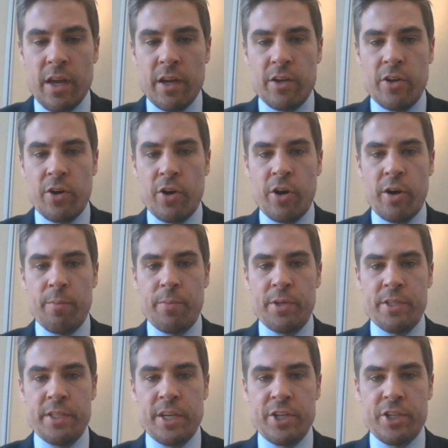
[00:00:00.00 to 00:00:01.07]
current
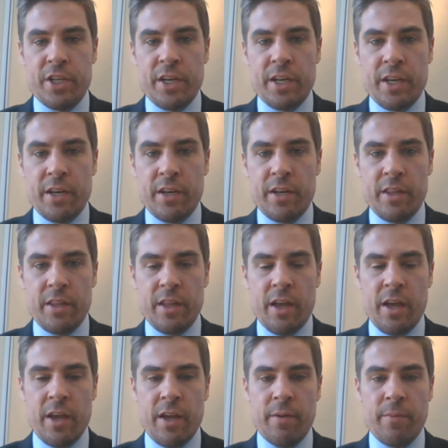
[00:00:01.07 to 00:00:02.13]
position
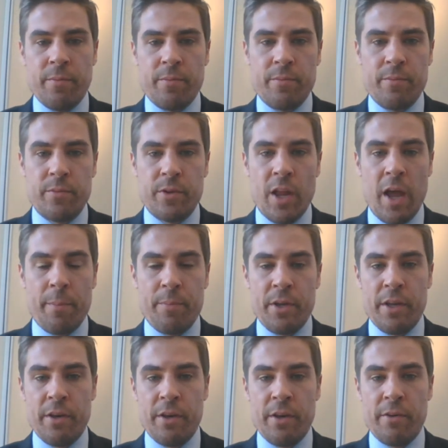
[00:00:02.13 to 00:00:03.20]
and not
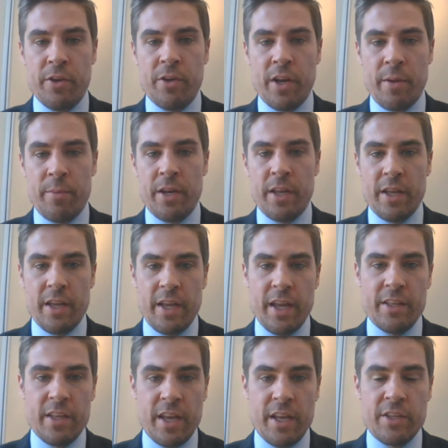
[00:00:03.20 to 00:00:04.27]
being filled, I
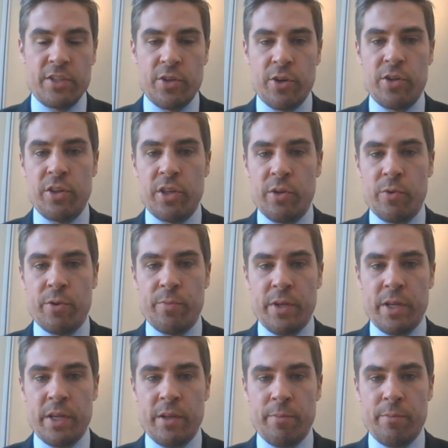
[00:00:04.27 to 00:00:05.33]
mean, it certainly
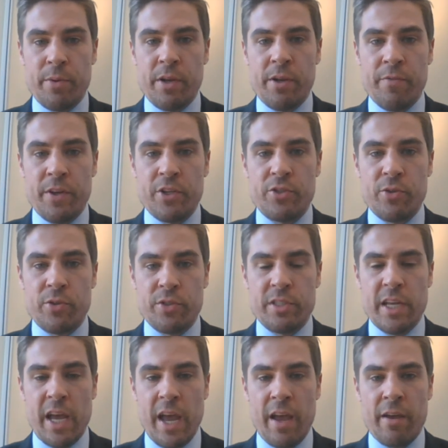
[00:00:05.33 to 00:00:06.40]
would be beneficial
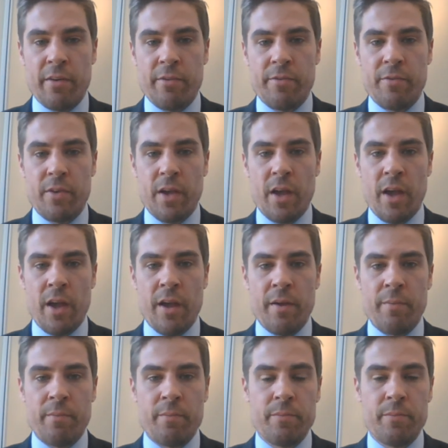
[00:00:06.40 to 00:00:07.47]
to have
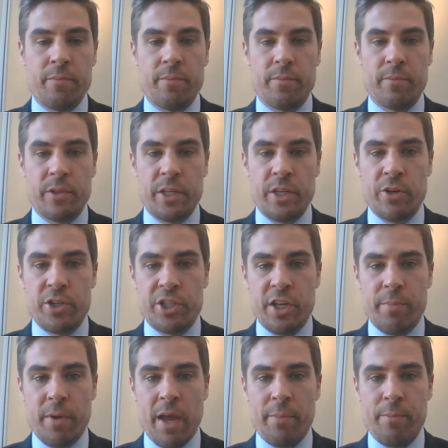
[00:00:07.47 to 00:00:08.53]

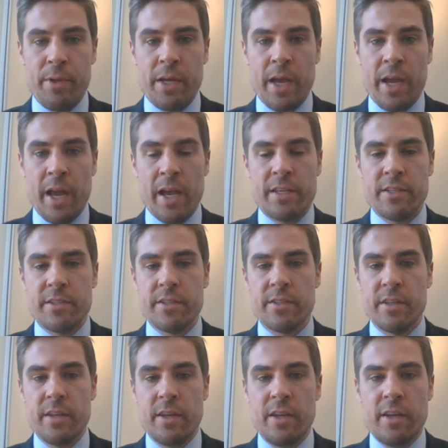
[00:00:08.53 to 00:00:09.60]
leadership at BIS
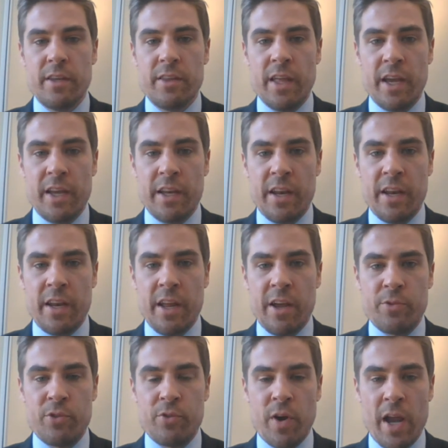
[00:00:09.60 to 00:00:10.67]
that can
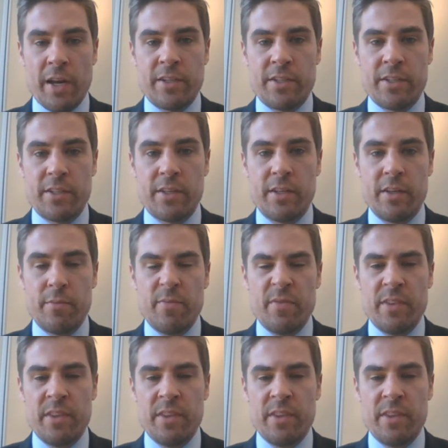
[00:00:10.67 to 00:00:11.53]
help direct